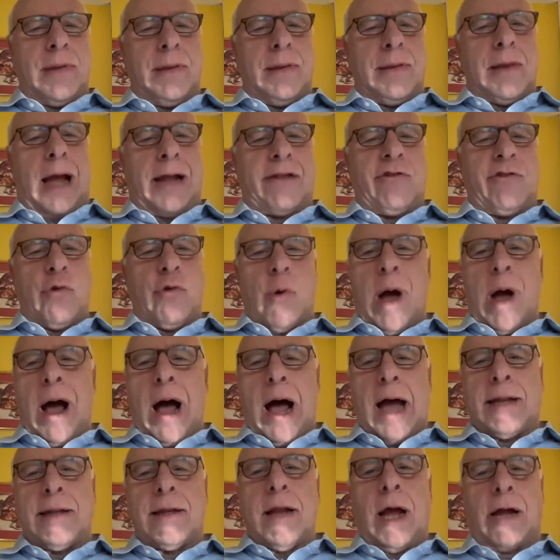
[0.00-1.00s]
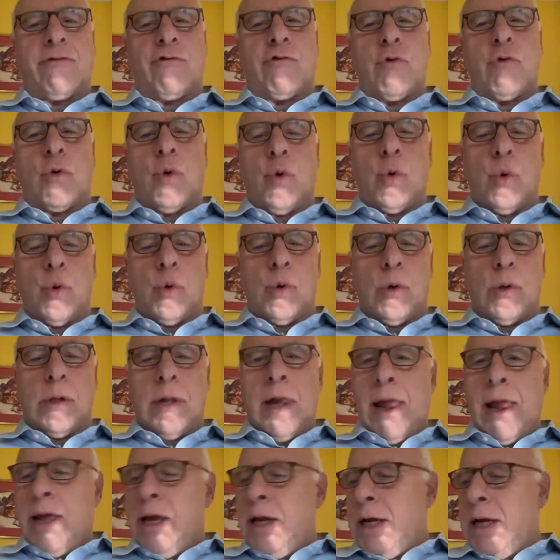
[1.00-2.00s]
not too hot, not too
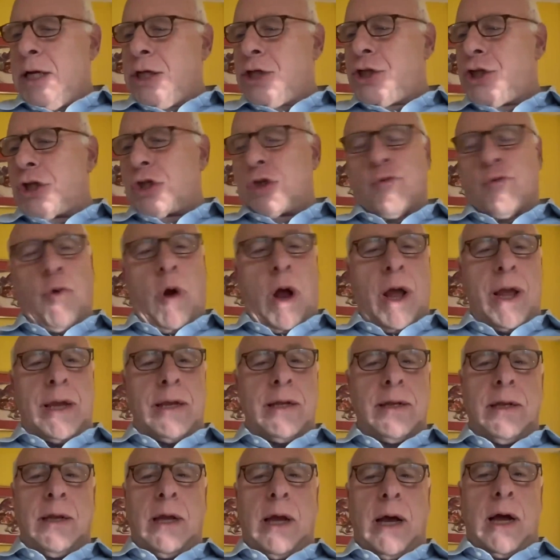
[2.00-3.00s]
cool, just right.